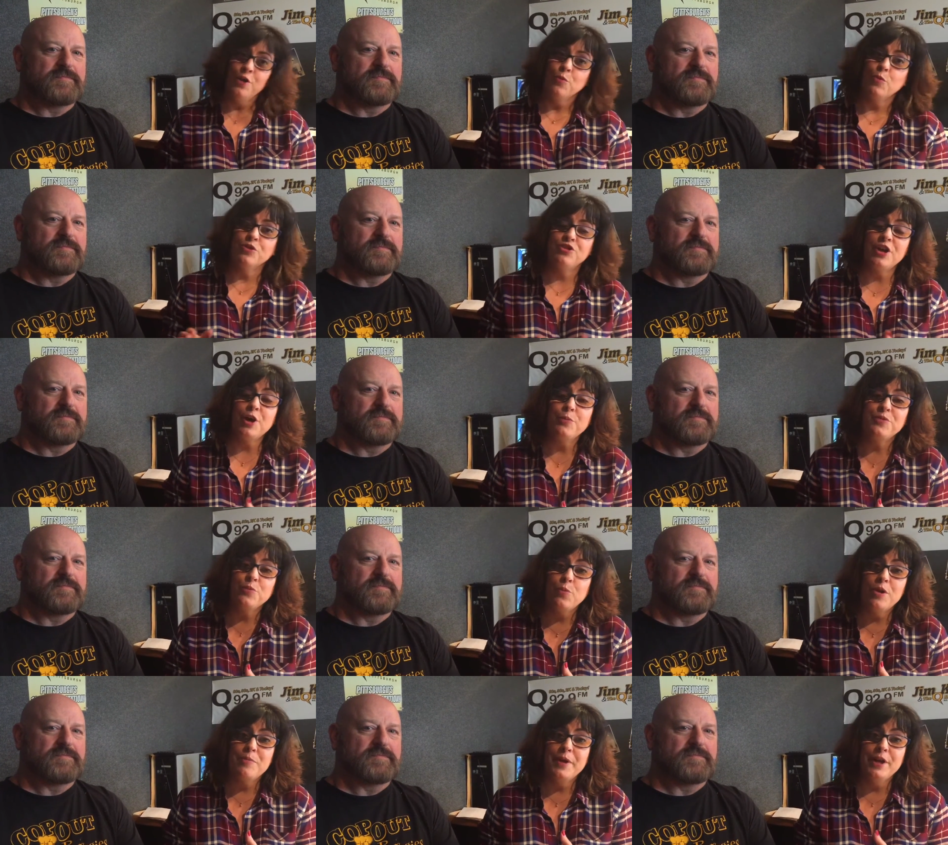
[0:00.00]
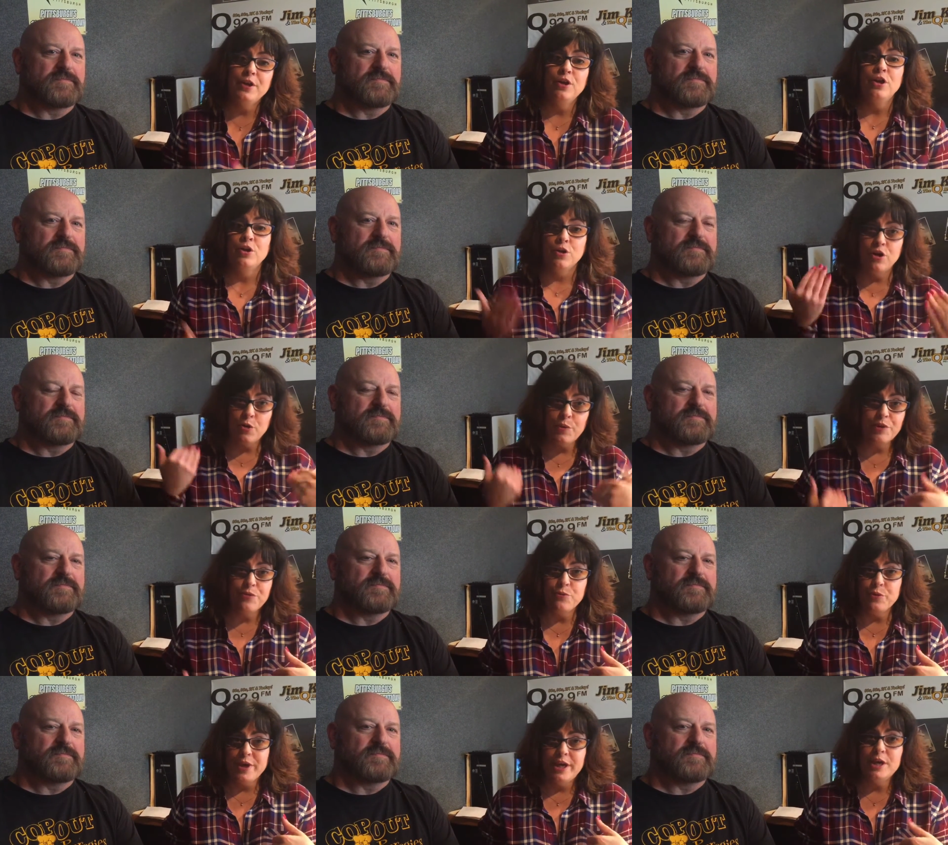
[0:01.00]
Speaker 1: which helps women going
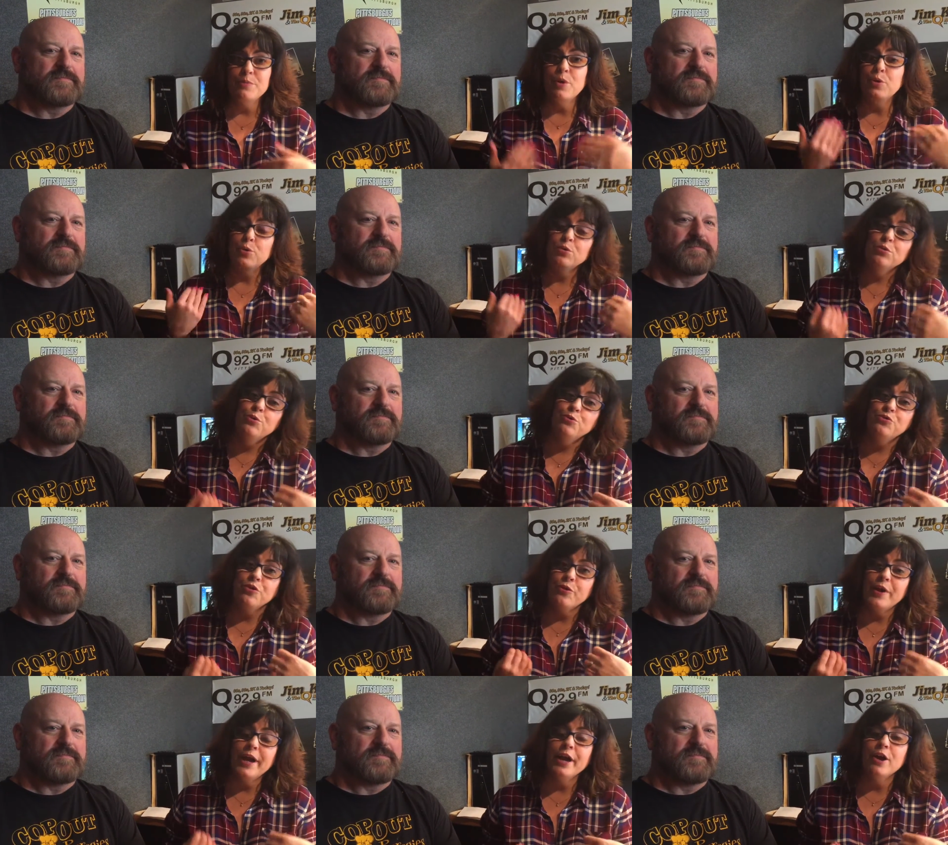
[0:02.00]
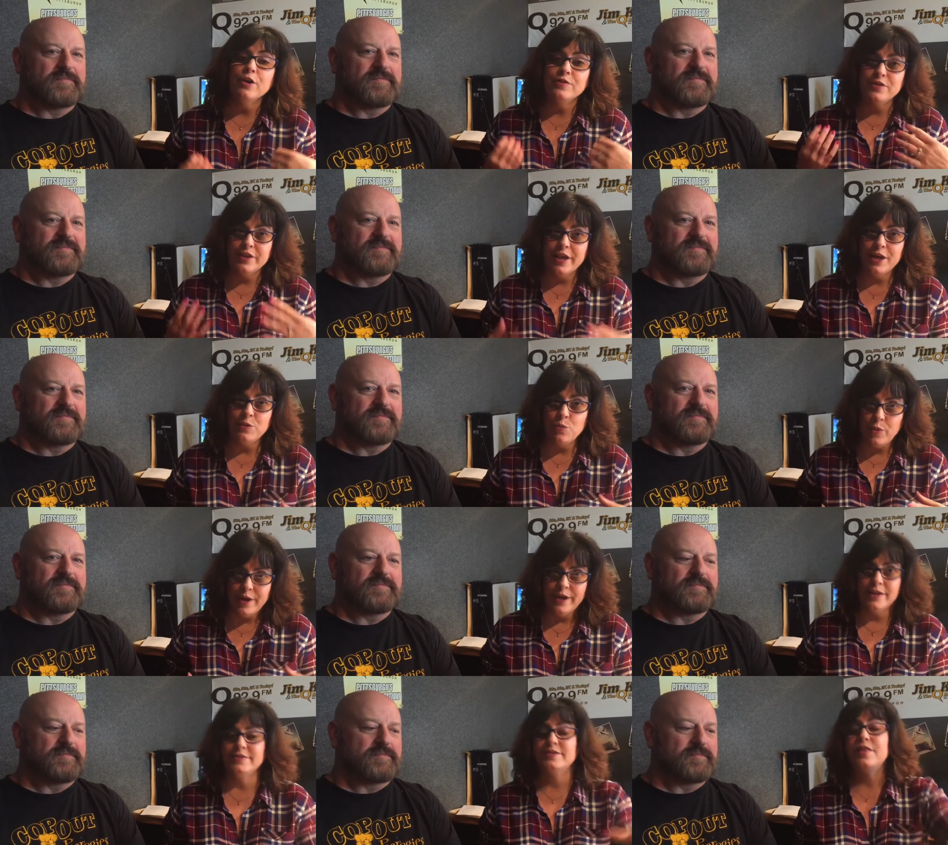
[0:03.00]
through chemo who lose their hair to get
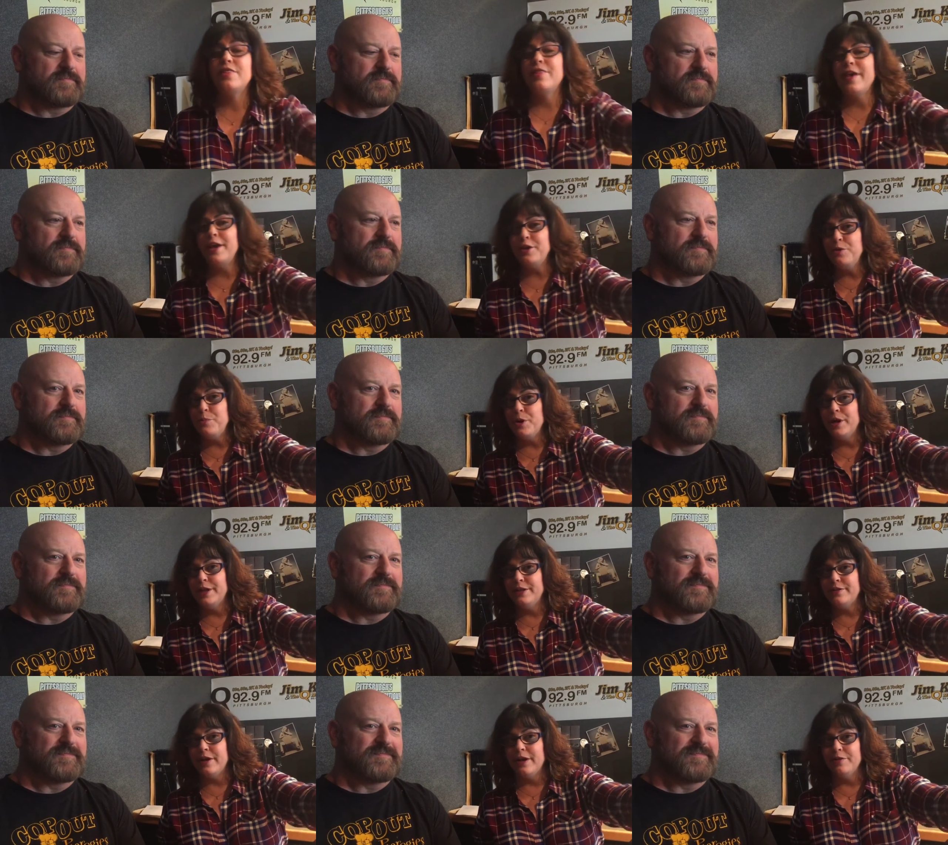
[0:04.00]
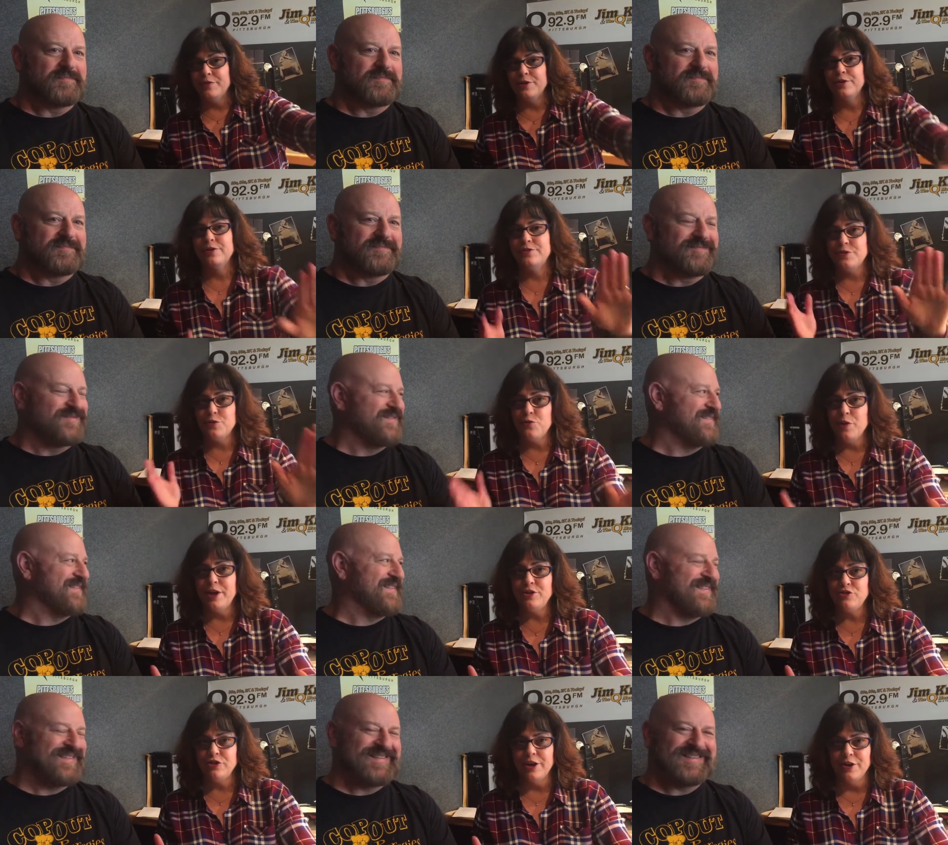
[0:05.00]
wigs. Thank you, Bonnie Diver. It's a
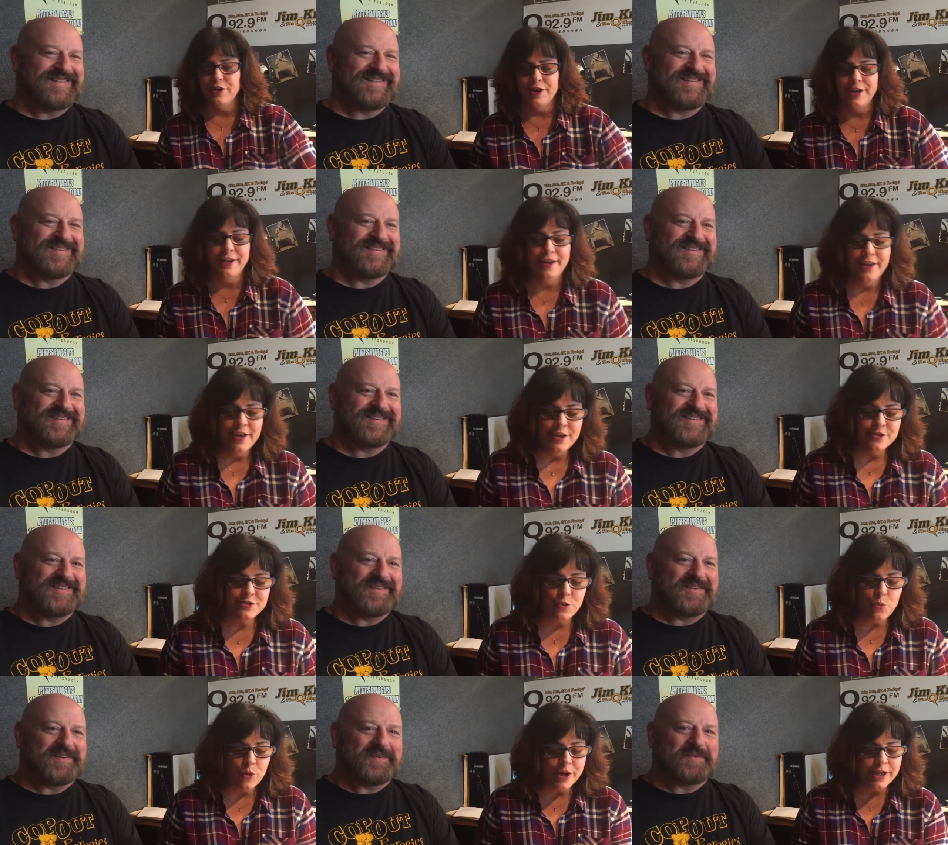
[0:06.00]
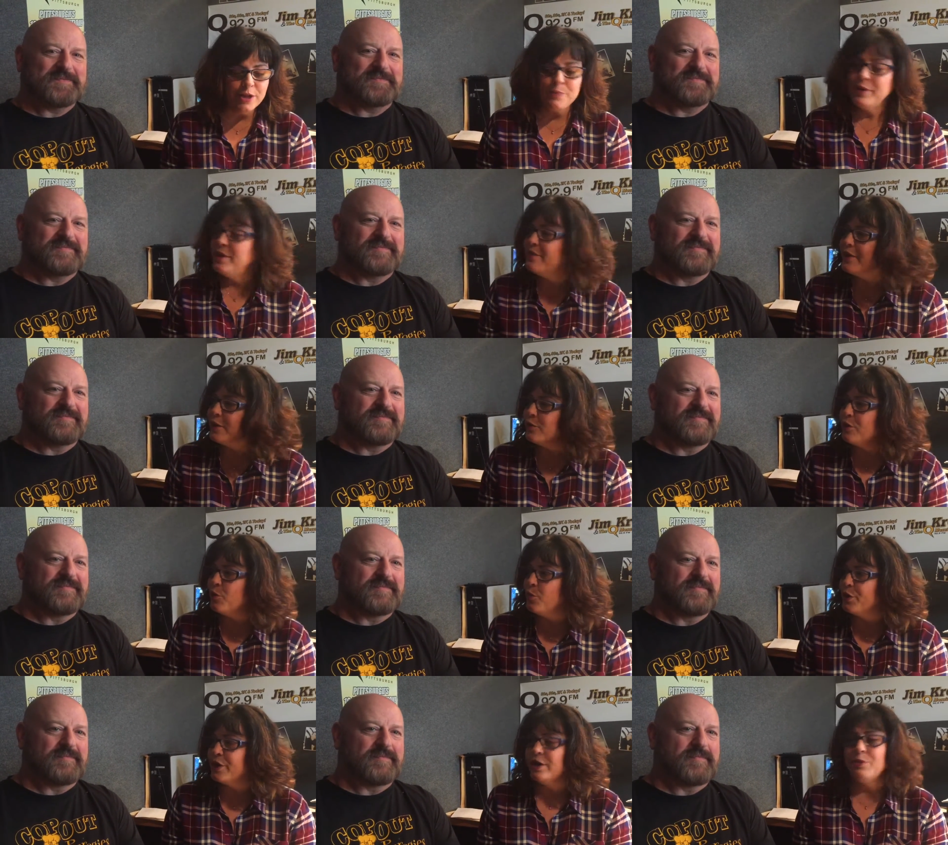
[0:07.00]
great charity. So we're going to be there
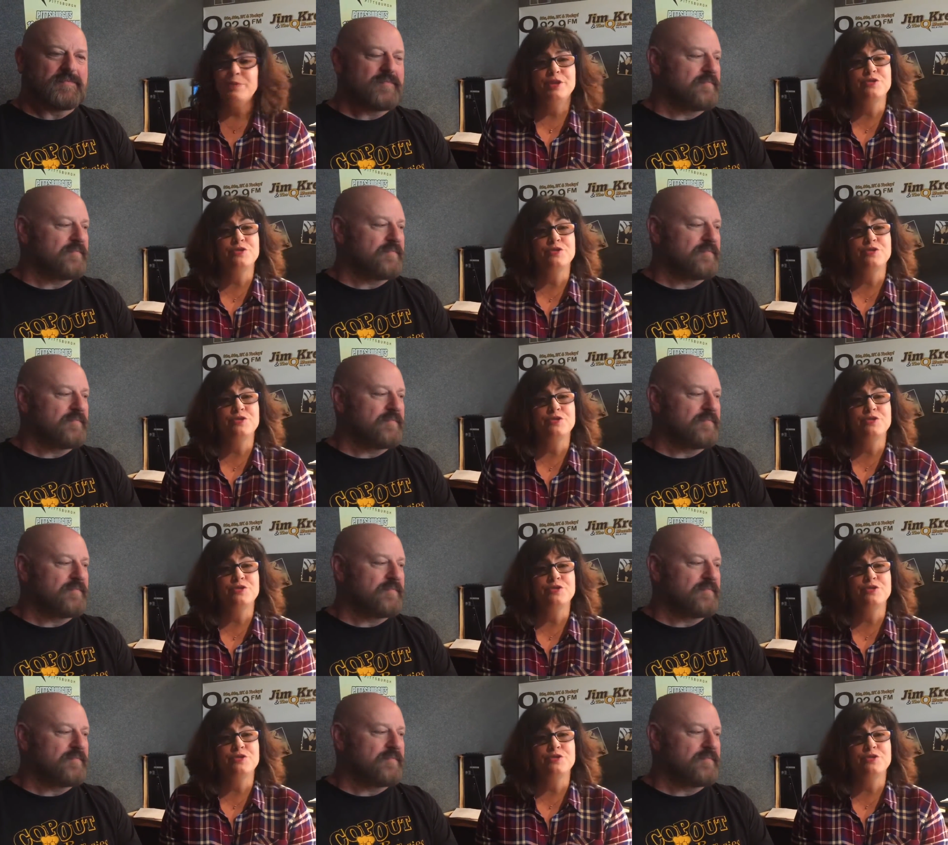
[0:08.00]
and we're going to be